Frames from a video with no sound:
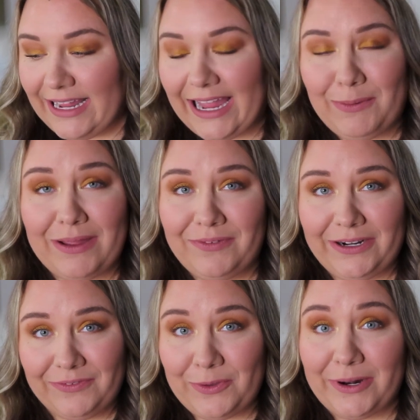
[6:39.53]

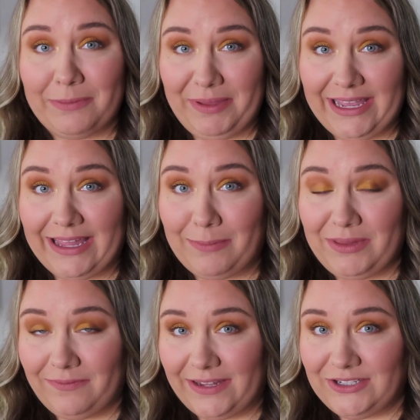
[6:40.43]
However, if you were to pick up
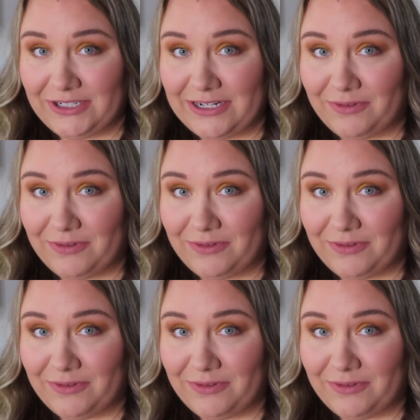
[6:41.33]
the Viktor